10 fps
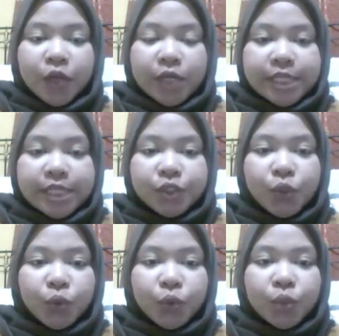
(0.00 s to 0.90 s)
not least,
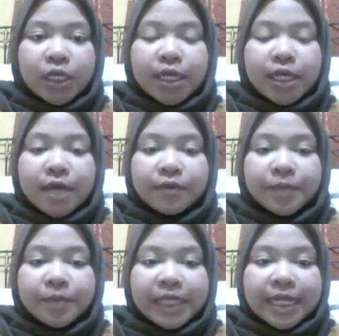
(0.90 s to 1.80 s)
due to the
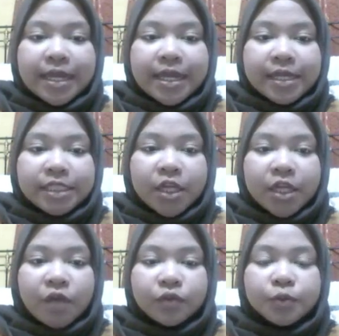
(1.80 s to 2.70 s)
government
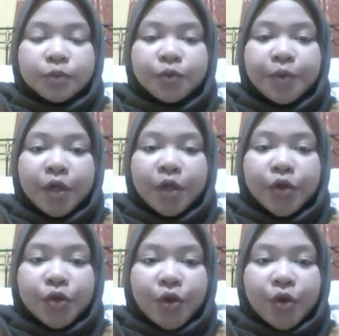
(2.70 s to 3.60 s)
declaration of a movement
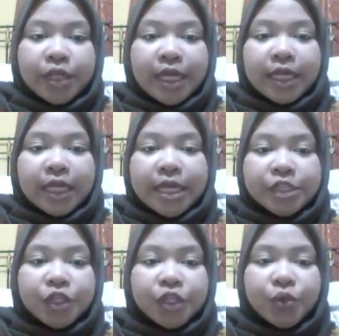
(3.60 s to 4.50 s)
control order in the
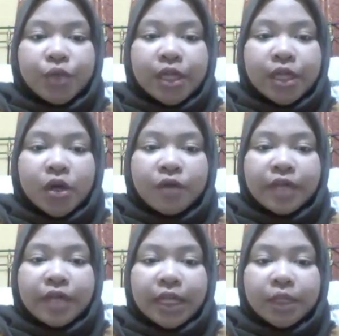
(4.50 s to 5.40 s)
nation during the
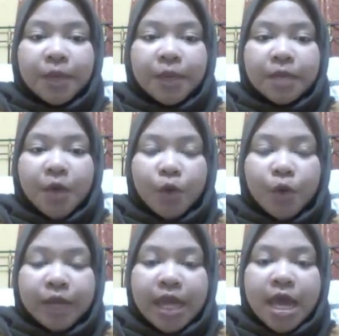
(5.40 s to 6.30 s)
COVID-19 pandemic
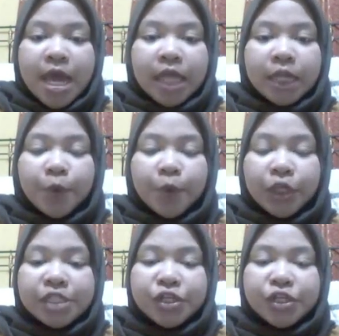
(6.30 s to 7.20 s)
outbreak, the
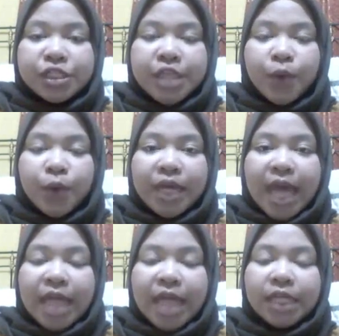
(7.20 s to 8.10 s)
potential risk that we
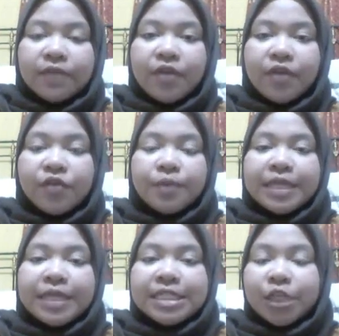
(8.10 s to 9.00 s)
can identify
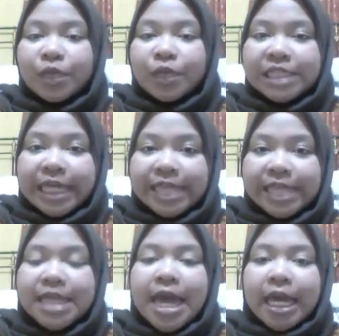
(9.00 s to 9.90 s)
from this situation
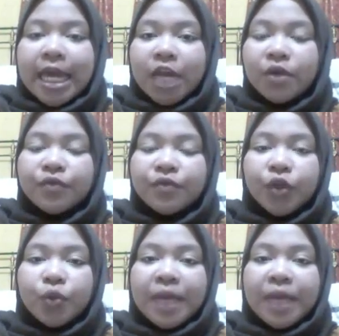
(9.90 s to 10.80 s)
is cannot
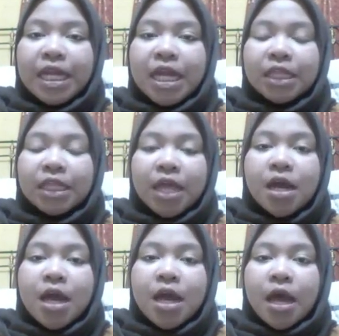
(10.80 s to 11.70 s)
afford to buy the data